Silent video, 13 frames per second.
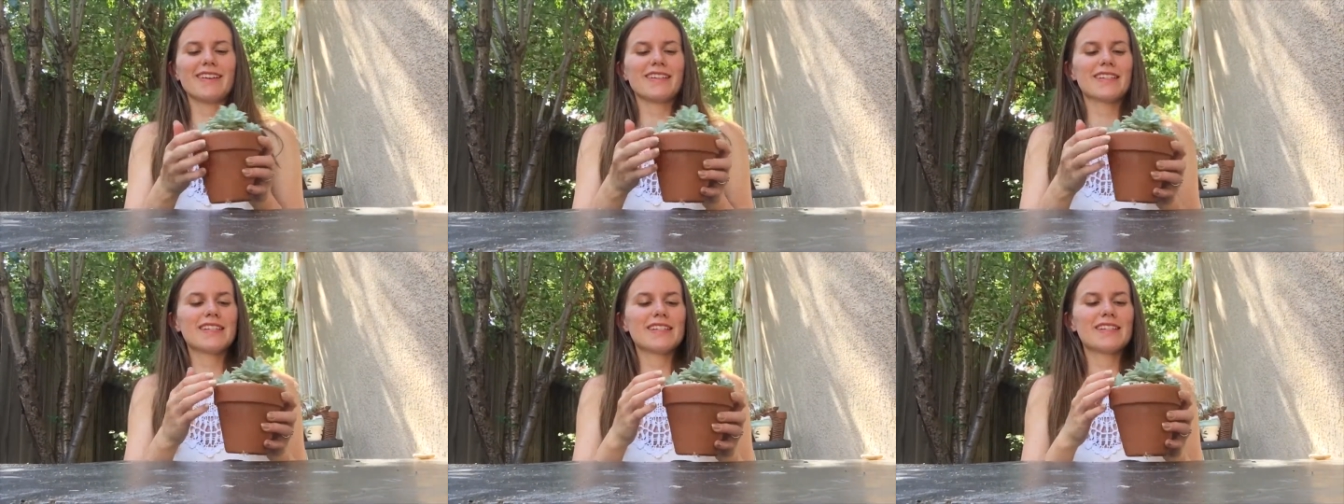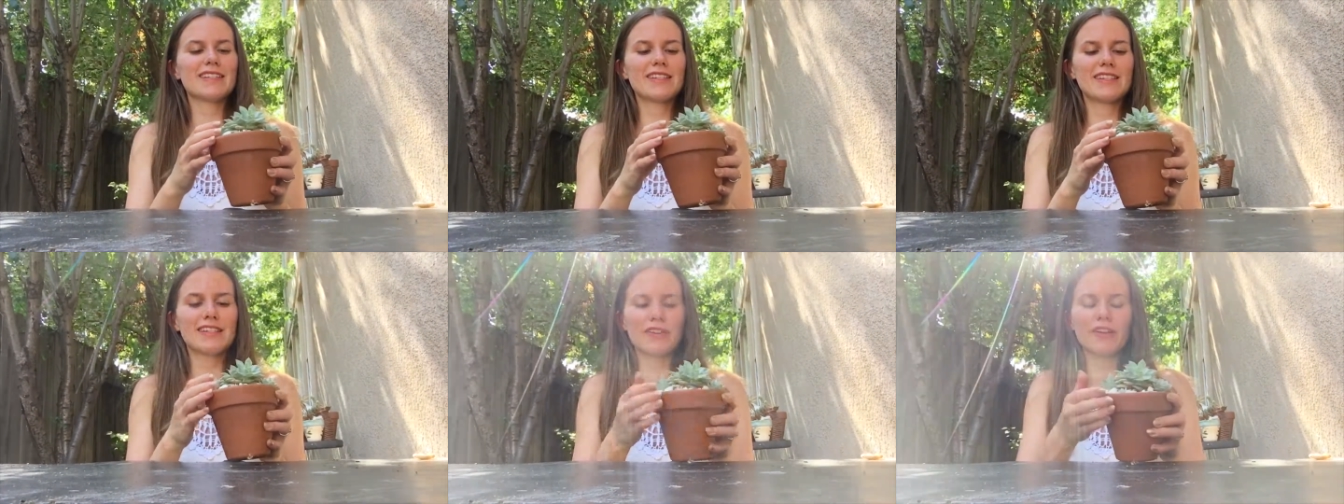This is
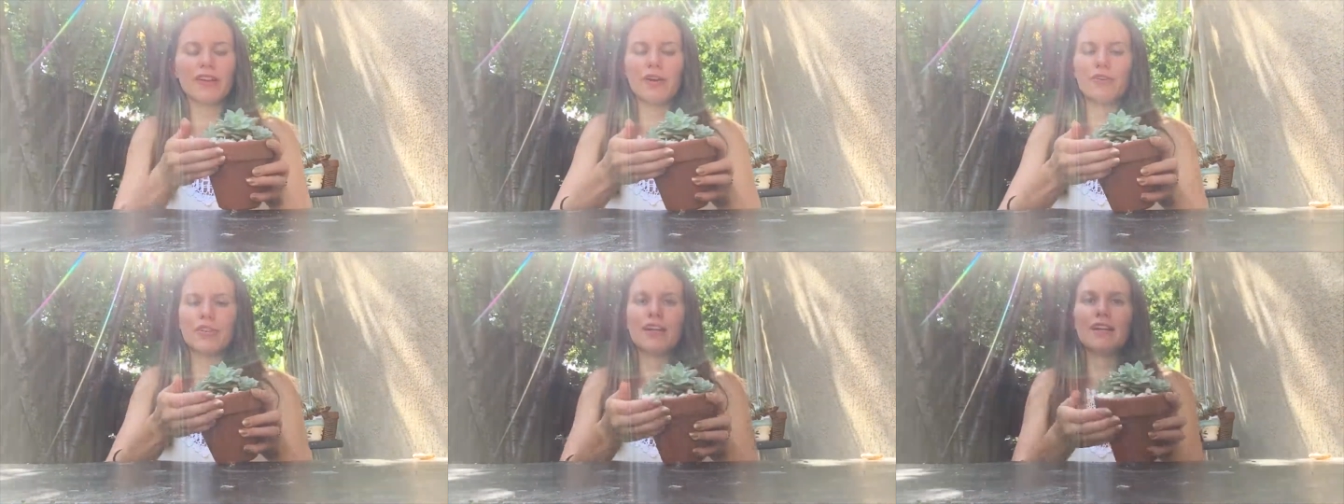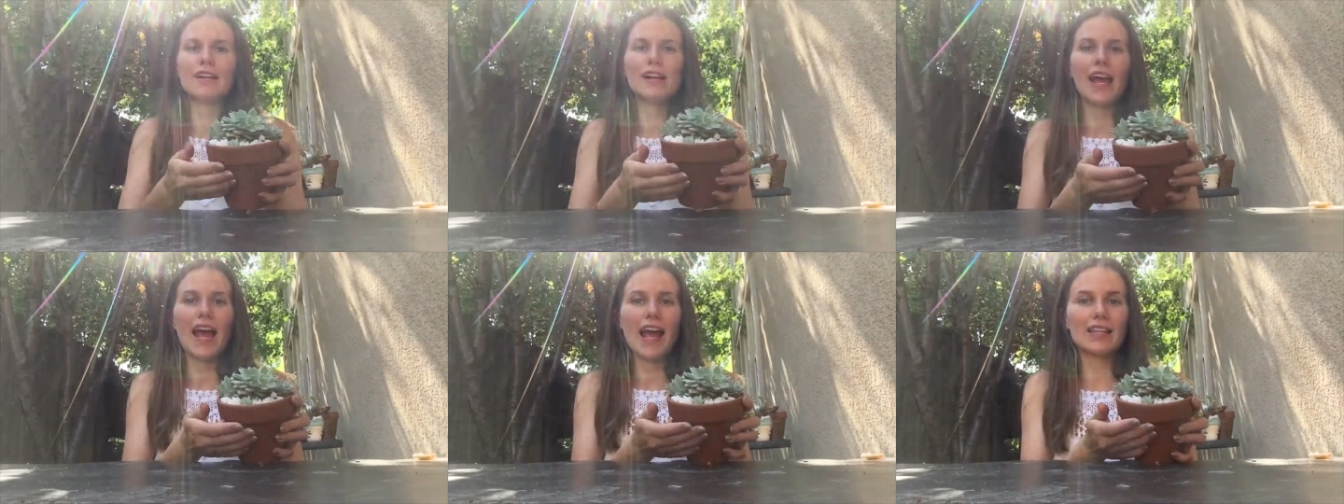the Zaragoza,
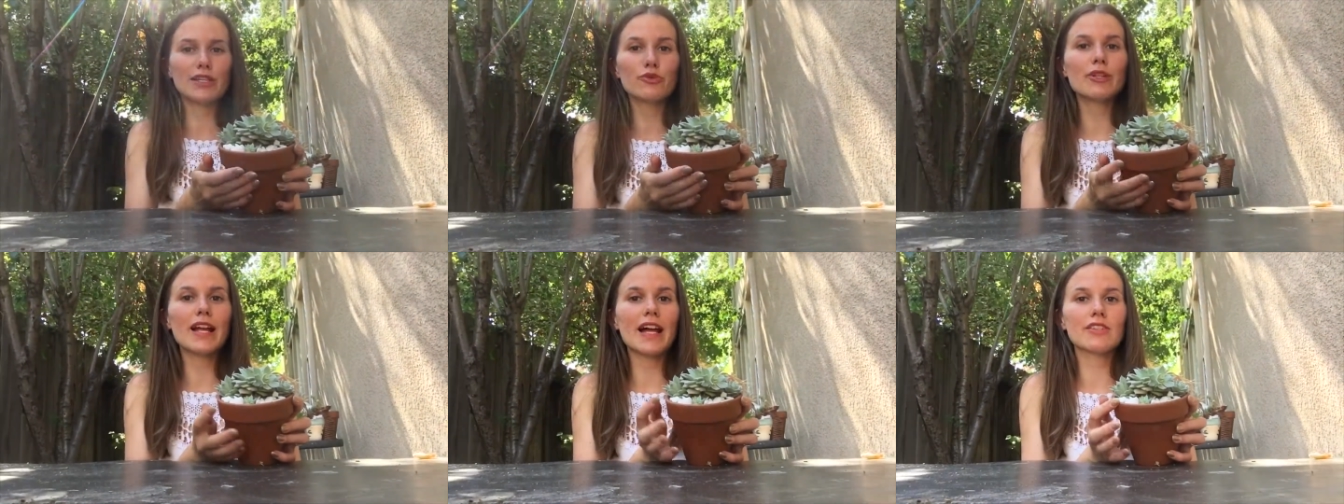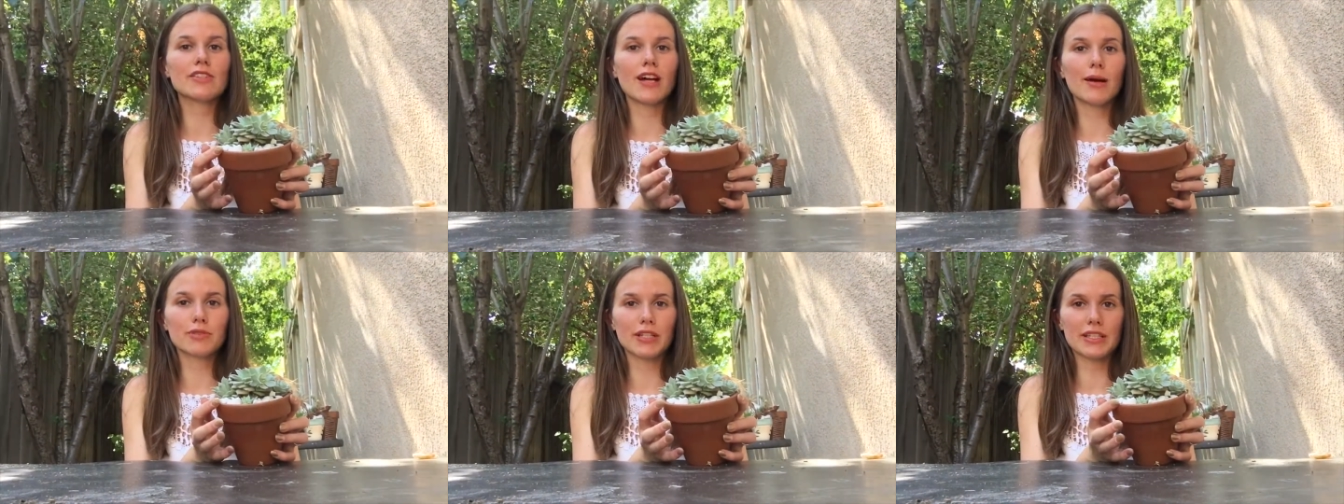and this one has
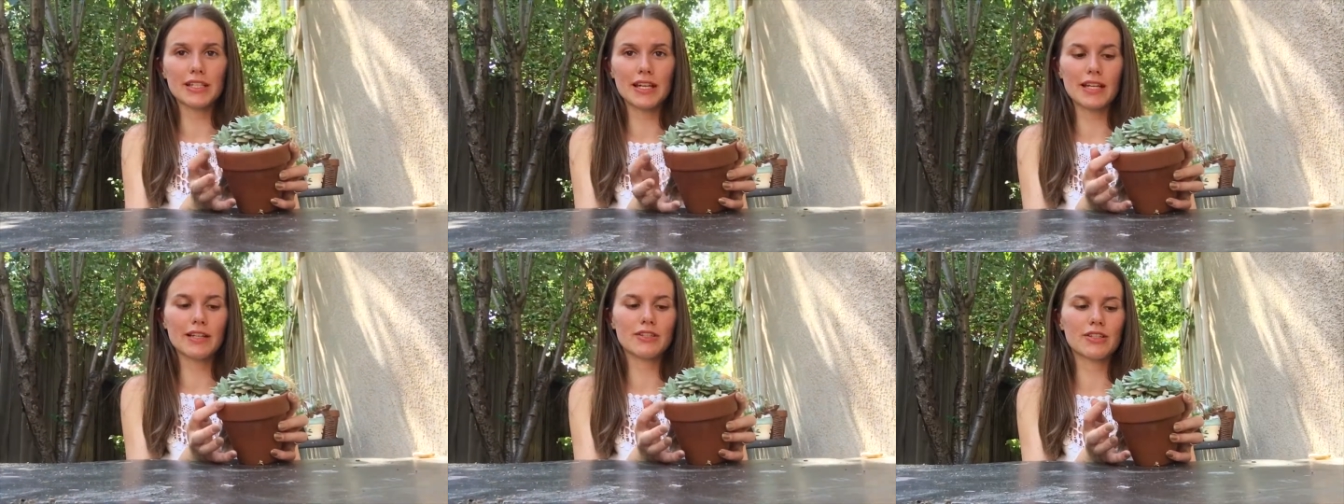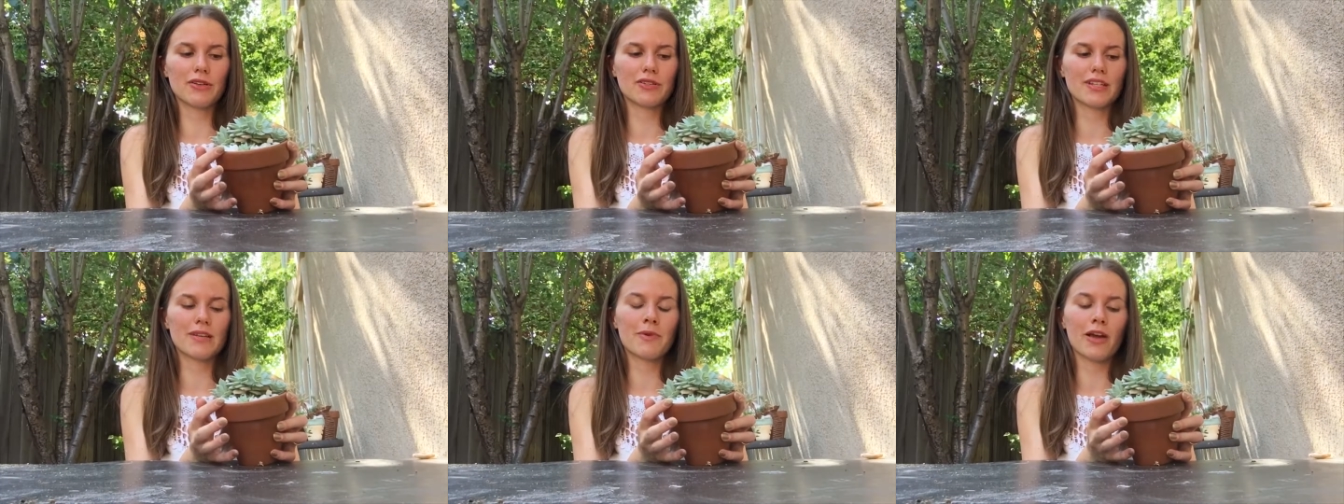top dressing in it, so
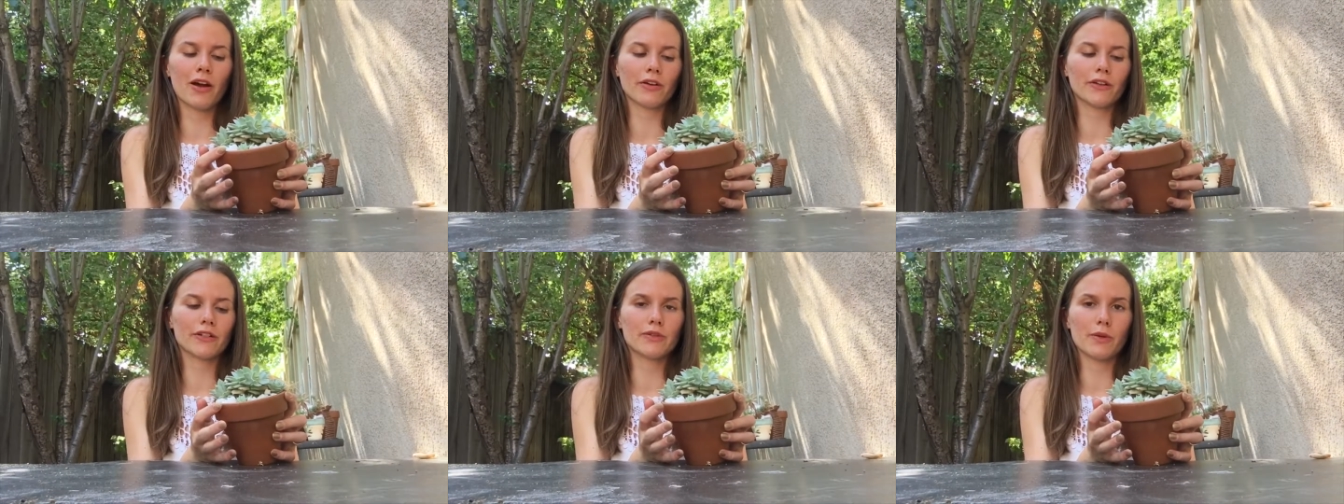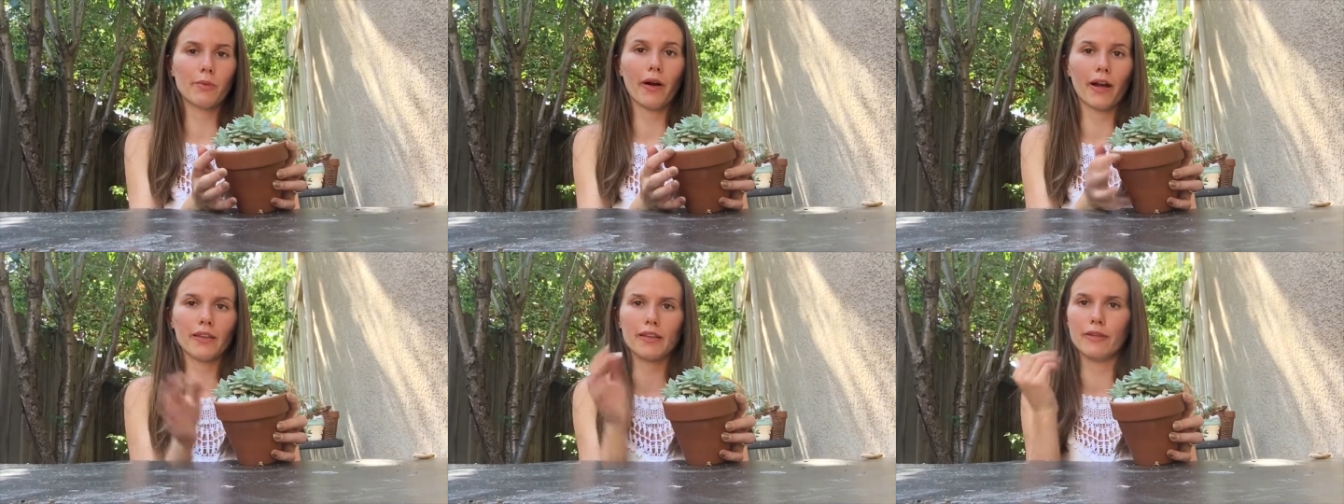it's going to be harder to
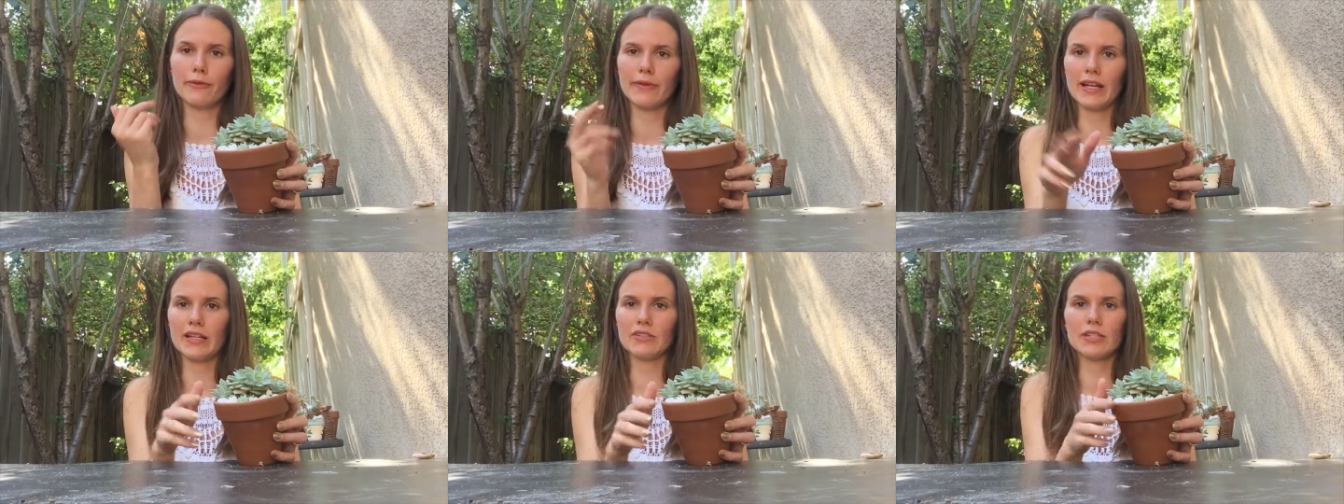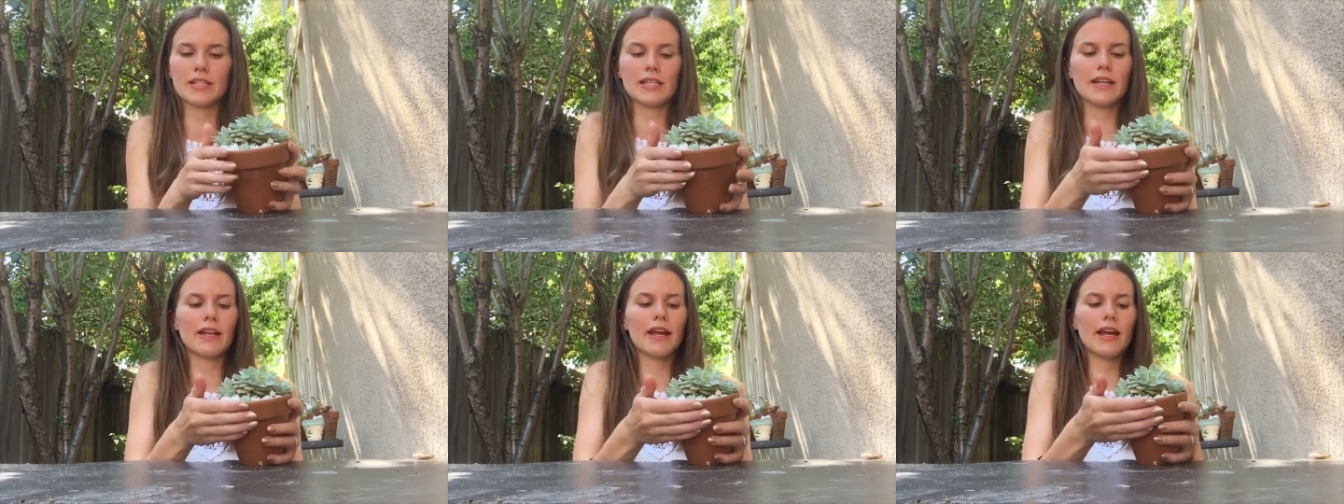repot than the one I just
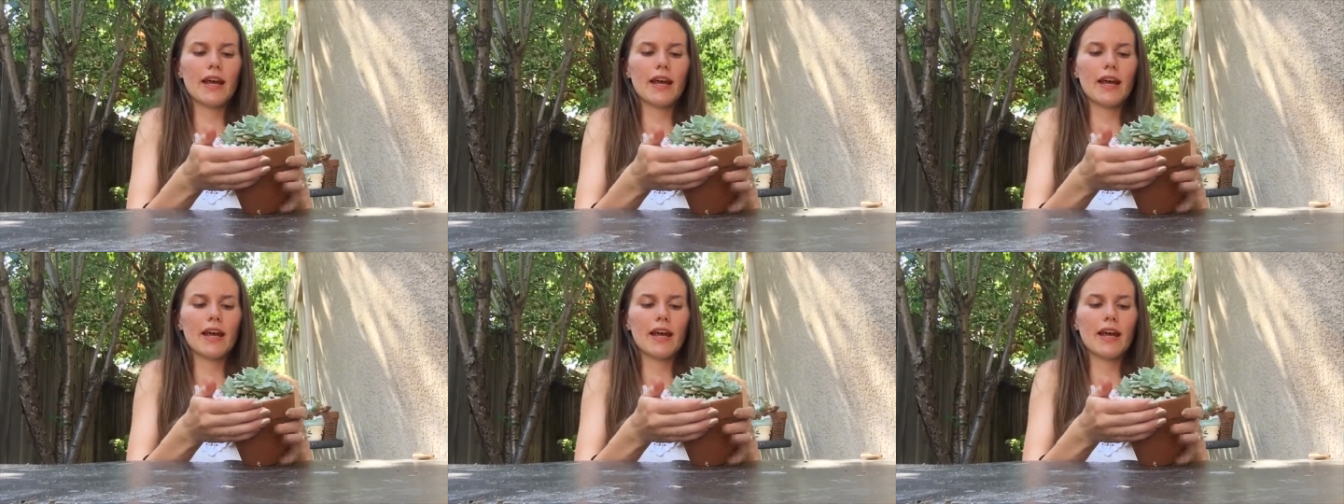did.